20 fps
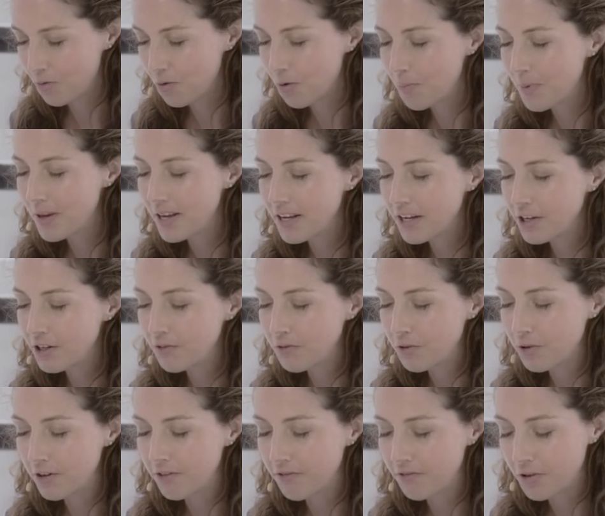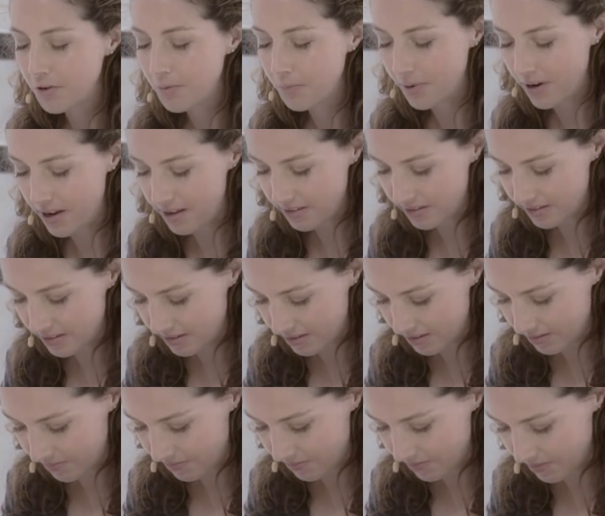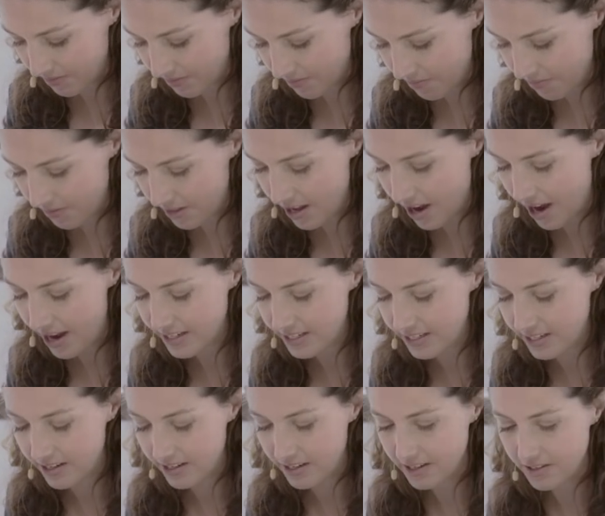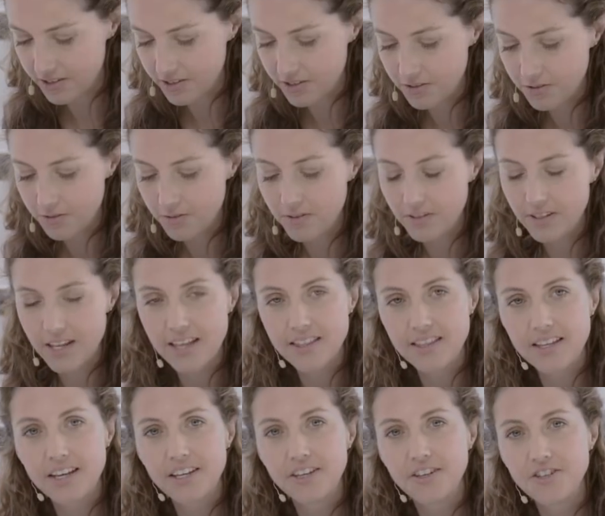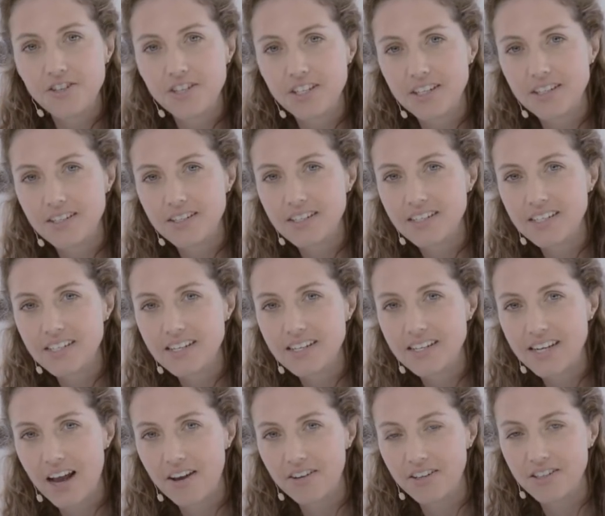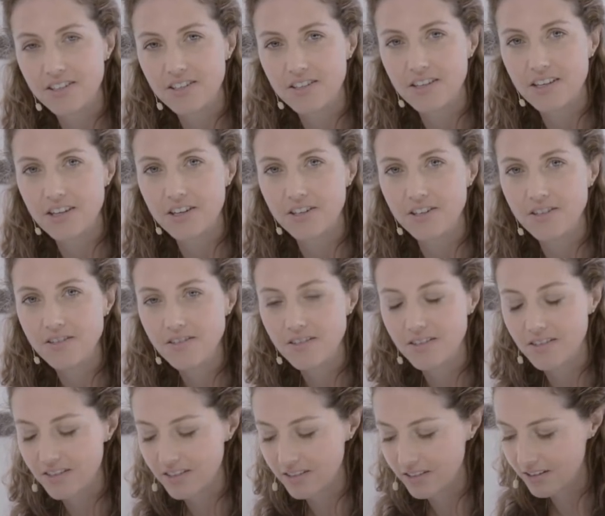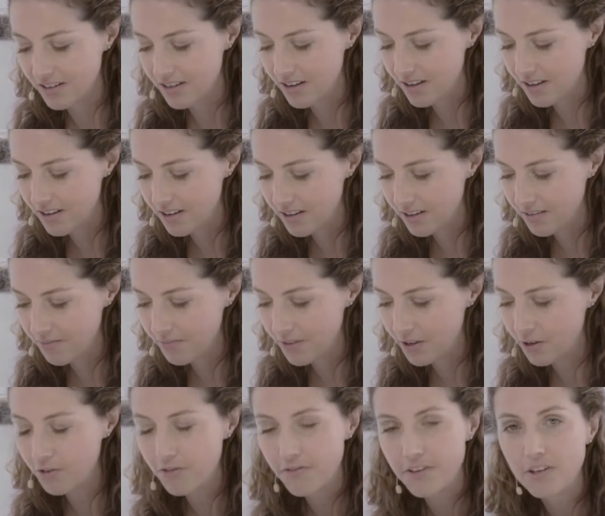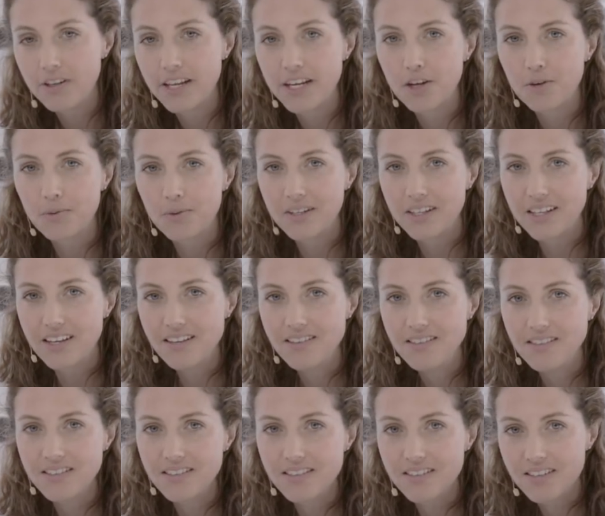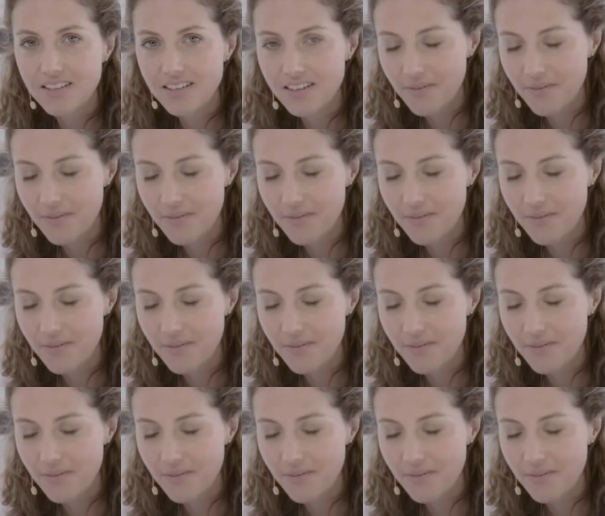we'll be here for a few breaths. The idea is to let the energy descend down into the earth. It'll feel like a release.